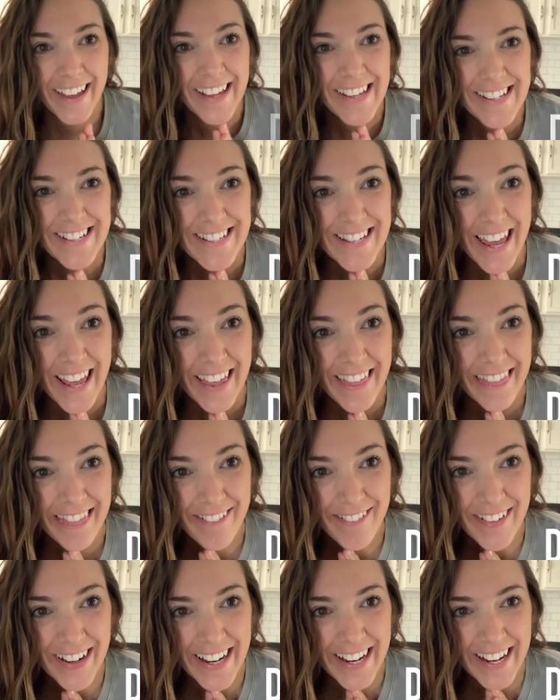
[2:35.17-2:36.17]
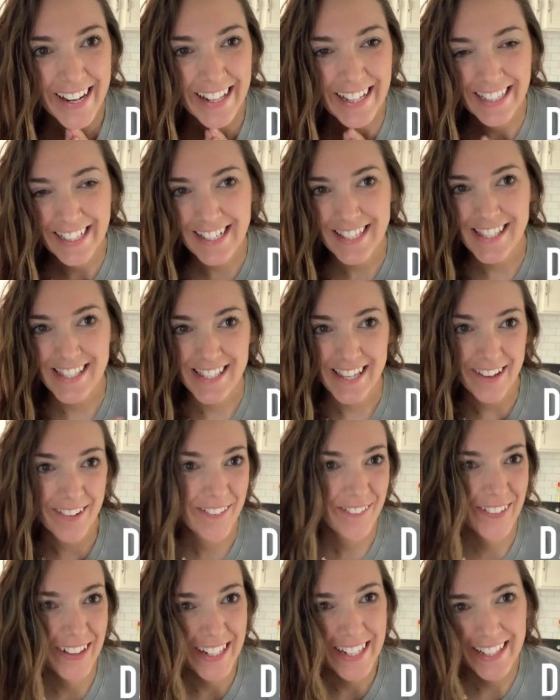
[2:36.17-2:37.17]
Day 3, let's see
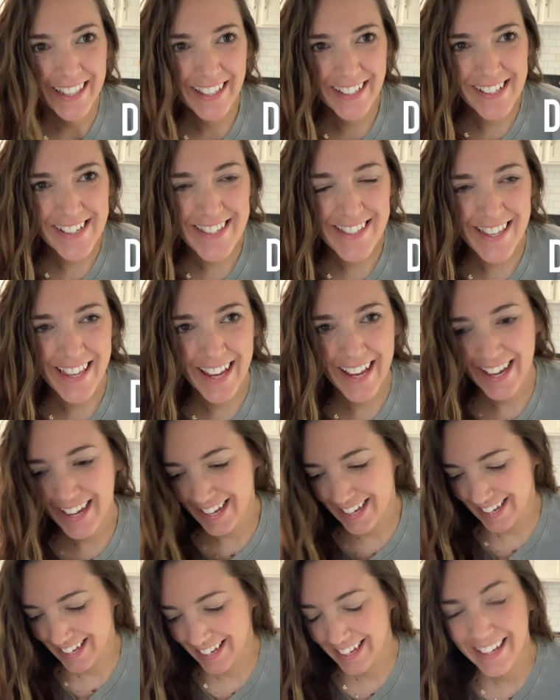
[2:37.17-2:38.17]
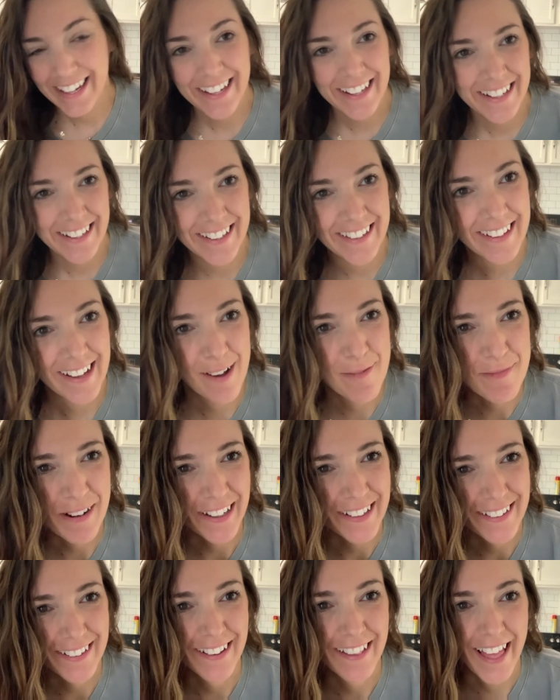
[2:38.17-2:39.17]
what it looks like. I'm not
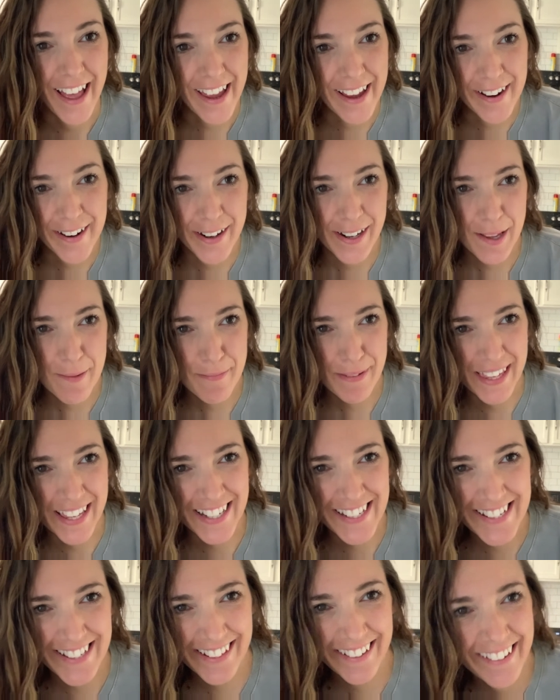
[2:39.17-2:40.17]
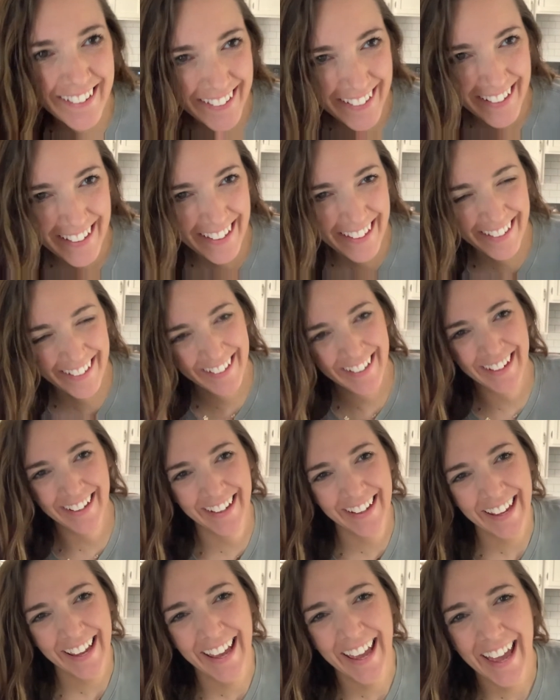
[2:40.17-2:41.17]
gonna lie, I already peeked.
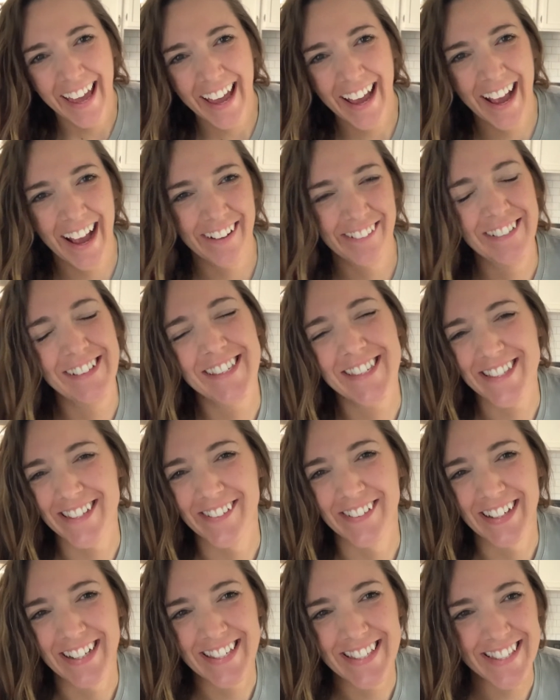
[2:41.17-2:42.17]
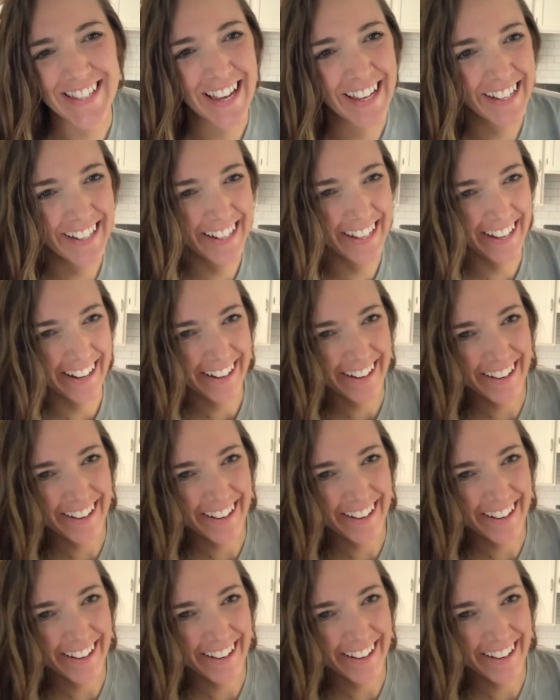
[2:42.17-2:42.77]
I was so excited.